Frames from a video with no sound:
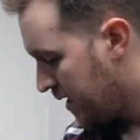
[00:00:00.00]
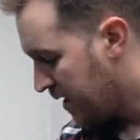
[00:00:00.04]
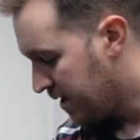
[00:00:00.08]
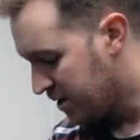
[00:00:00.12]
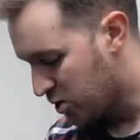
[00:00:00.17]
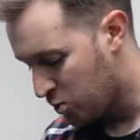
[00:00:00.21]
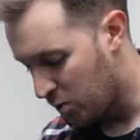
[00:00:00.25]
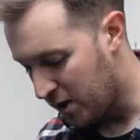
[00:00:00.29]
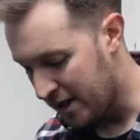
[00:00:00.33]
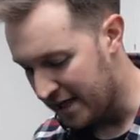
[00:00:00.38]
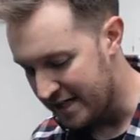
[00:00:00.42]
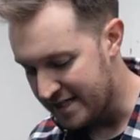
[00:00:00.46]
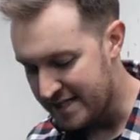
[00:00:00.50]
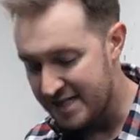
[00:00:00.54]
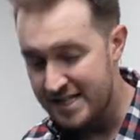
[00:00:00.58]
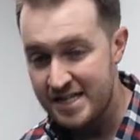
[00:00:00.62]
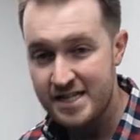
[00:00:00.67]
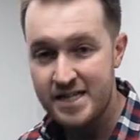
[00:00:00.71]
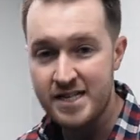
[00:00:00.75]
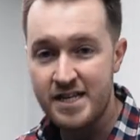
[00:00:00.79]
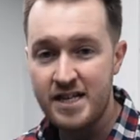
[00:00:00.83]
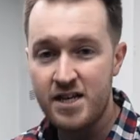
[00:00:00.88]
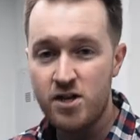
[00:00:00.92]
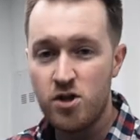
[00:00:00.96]
as well as
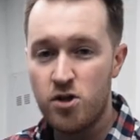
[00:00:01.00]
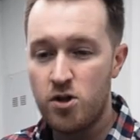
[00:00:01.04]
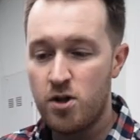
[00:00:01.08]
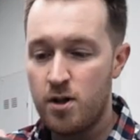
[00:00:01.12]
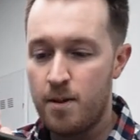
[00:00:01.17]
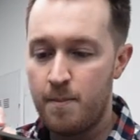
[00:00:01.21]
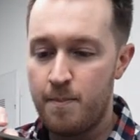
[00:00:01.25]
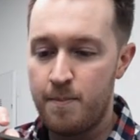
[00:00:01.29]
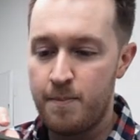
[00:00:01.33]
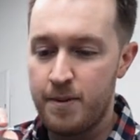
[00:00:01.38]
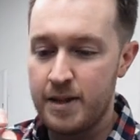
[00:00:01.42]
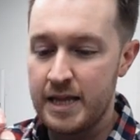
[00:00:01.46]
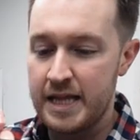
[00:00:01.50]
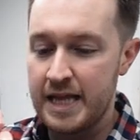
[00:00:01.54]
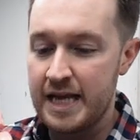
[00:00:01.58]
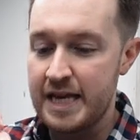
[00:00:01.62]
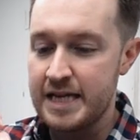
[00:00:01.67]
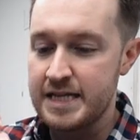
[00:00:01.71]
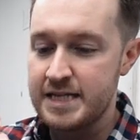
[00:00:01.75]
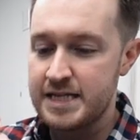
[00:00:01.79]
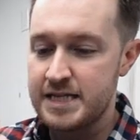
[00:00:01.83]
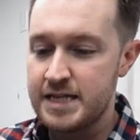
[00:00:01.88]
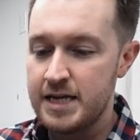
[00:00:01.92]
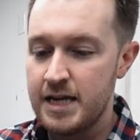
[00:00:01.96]
steel
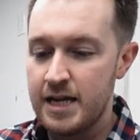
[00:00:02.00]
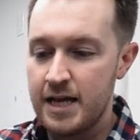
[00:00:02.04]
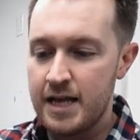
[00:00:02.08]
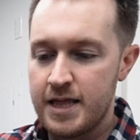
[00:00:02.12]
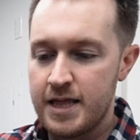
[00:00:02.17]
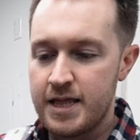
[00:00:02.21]
plates